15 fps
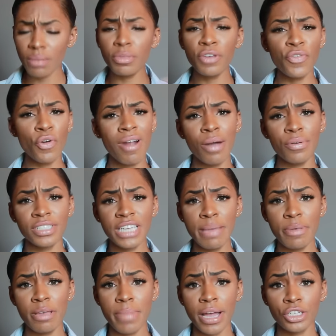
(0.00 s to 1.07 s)
Before I was
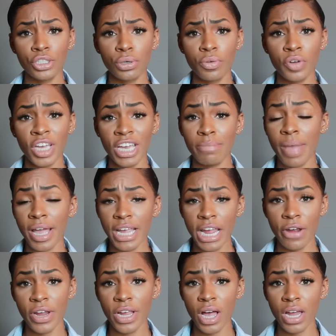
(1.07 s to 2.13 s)
keeping my jewelry in my
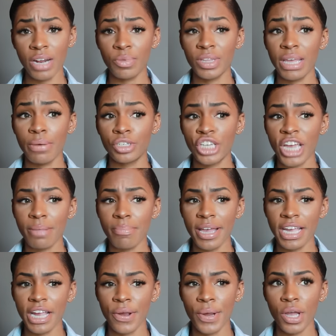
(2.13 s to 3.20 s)
carry-on and when they would check my
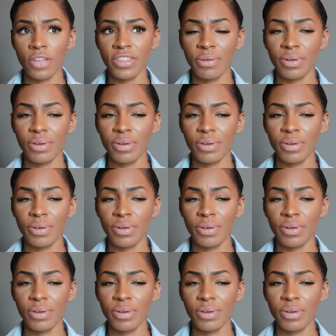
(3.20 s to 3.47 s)
carry-on,